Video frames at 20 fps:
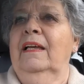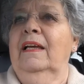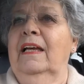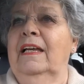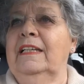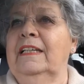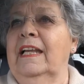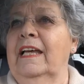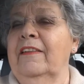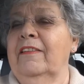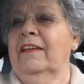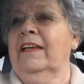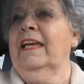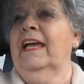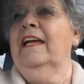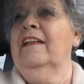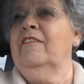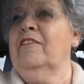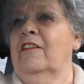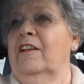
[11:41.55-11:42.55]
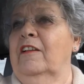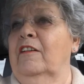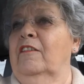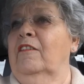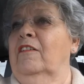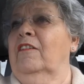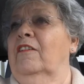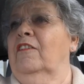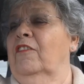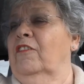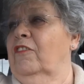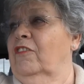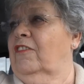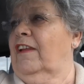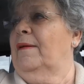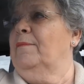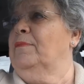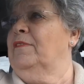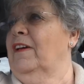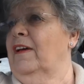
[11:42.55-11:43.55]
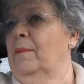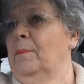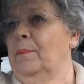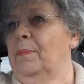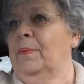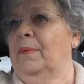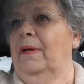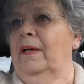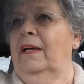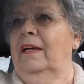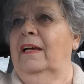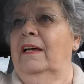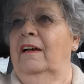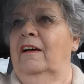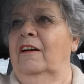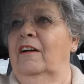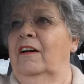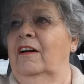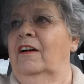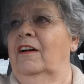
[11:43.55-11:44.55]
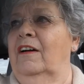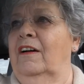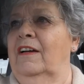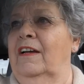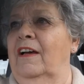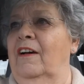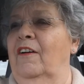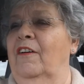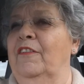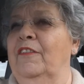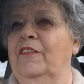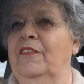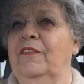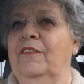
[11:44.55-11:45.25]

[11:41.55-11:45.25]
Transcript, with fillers: another candidate stepped up uh, uh, on